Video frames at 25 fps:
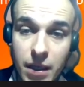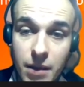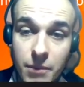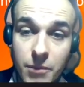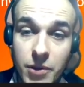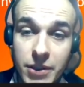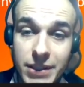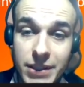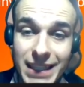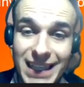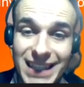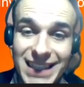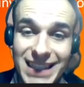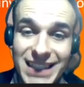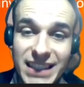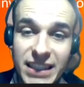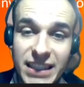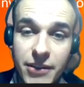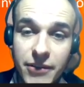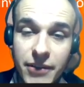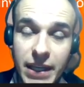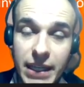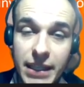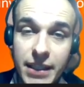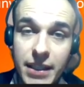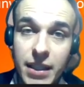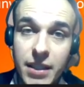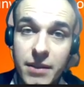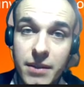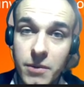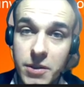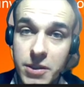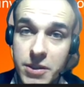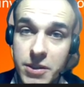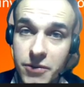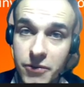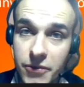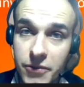mortality rate, it
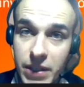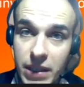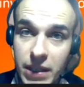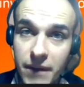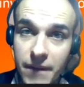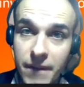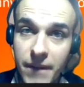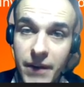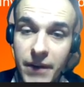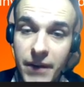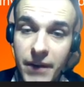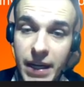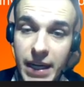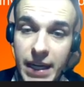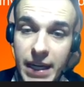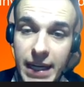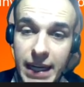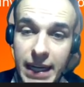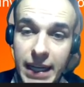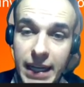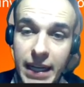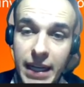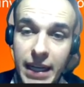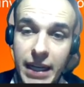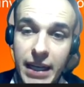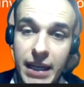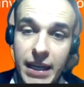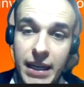was really very high.